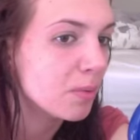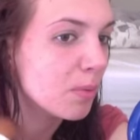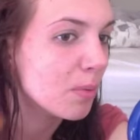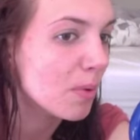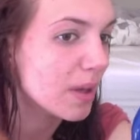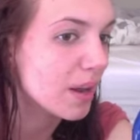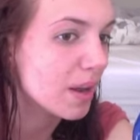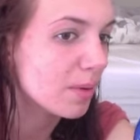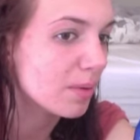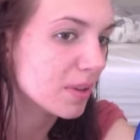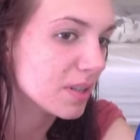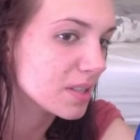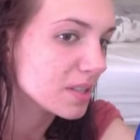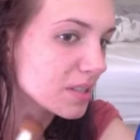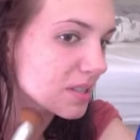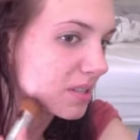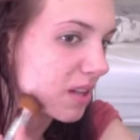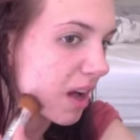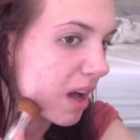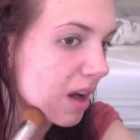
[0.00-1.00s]
when I want to
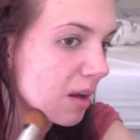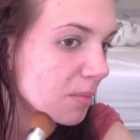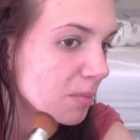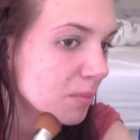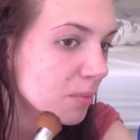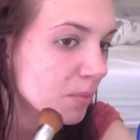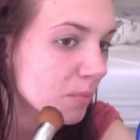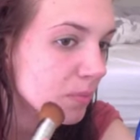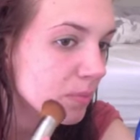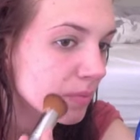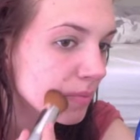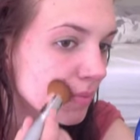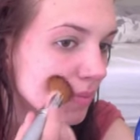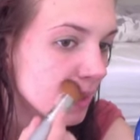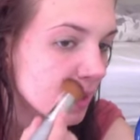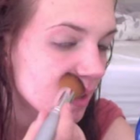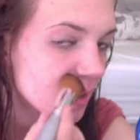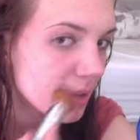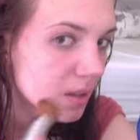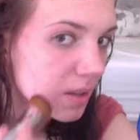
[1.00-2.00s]
stop,
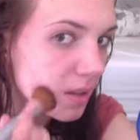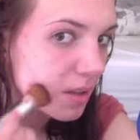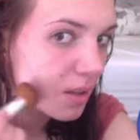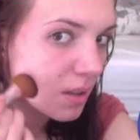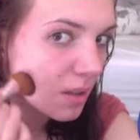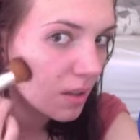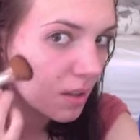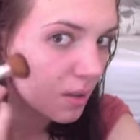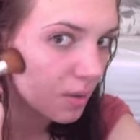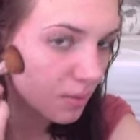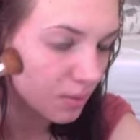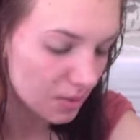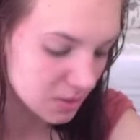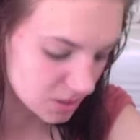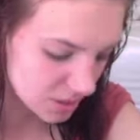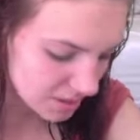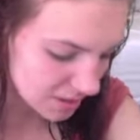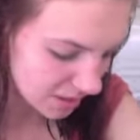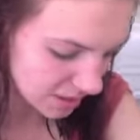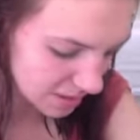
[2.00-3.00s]
which
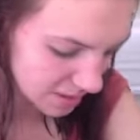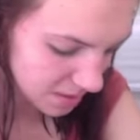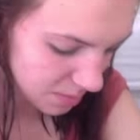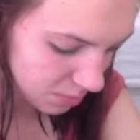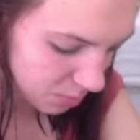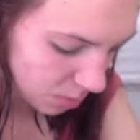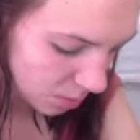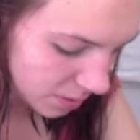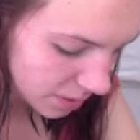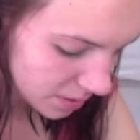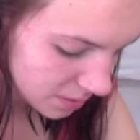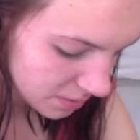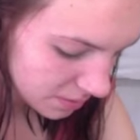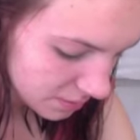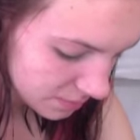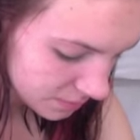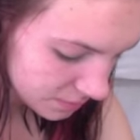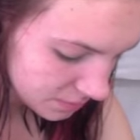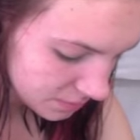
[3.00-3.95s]
I think is important.